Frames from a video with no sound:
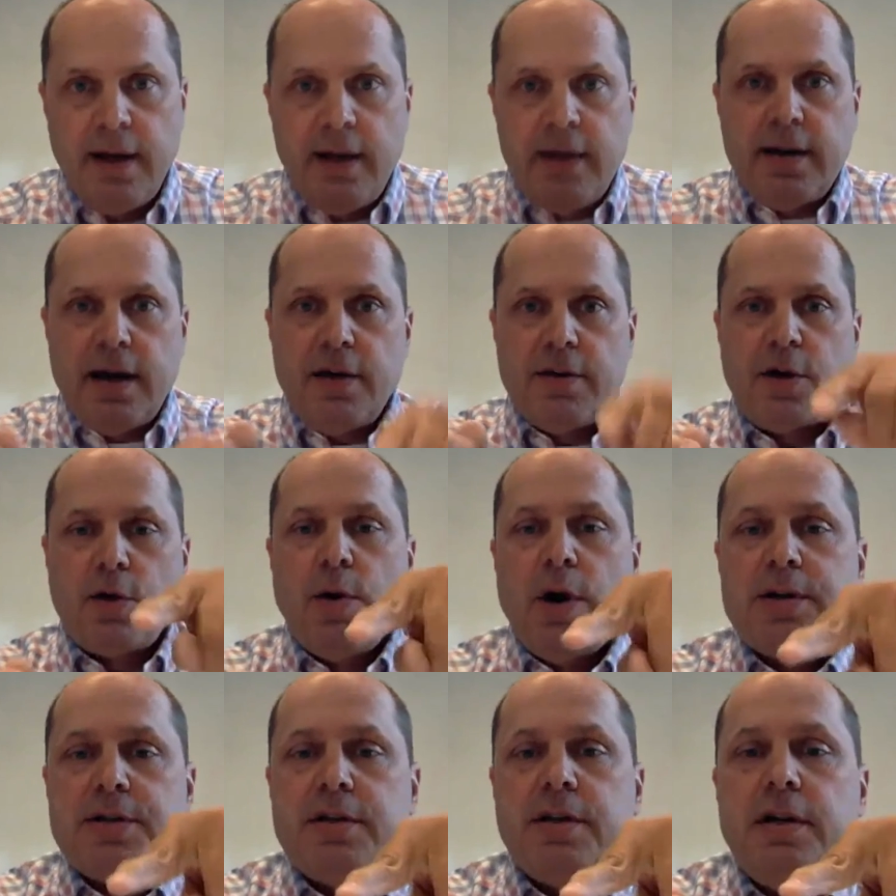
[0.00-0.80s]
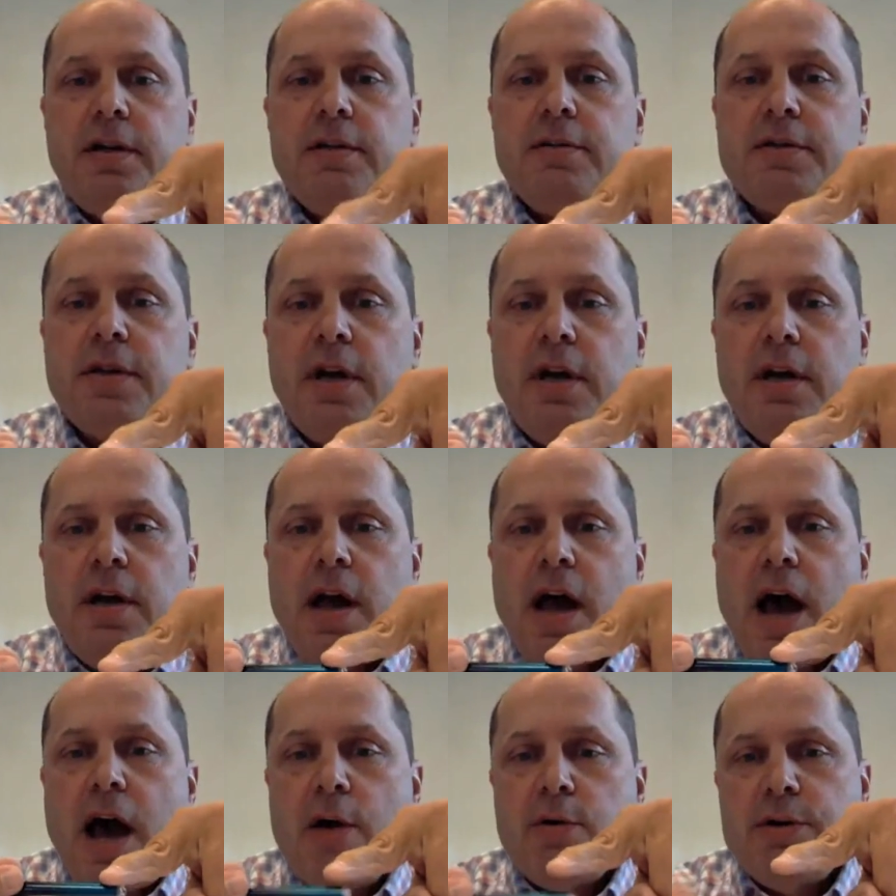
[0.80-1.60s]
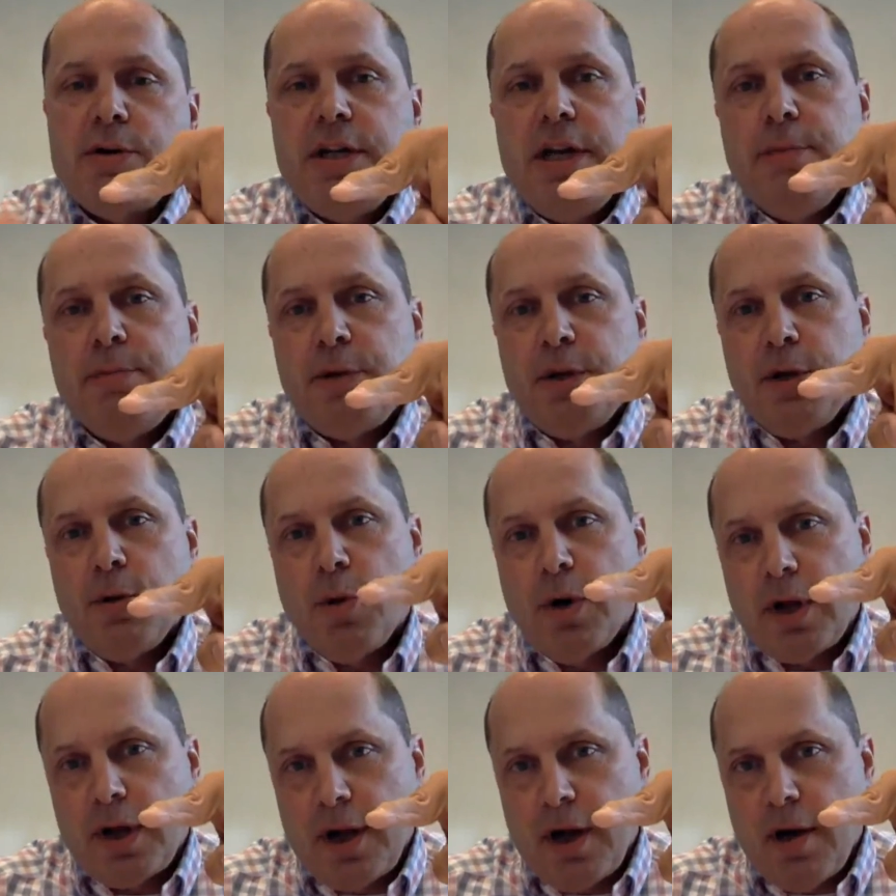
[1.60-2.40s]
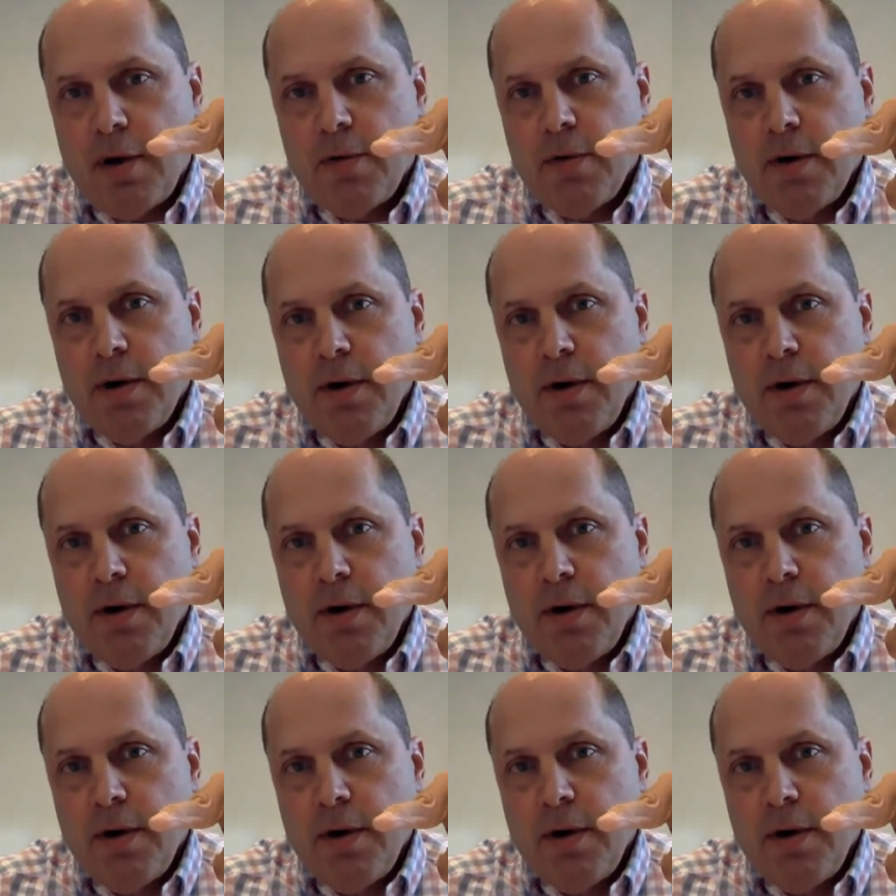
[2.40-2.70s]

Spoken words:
Now the question is, how deep do you want to go?